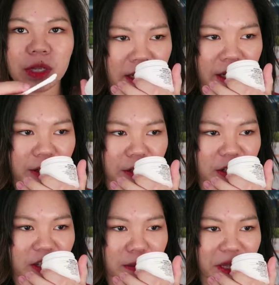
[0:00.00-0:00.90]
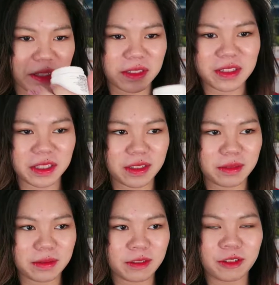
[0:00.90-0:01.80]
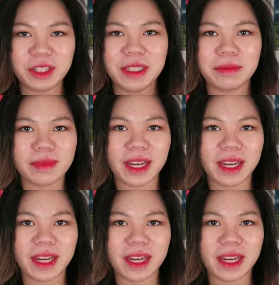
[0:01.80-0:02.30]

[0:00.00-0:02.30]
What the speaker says: It kind of just smells like a cream.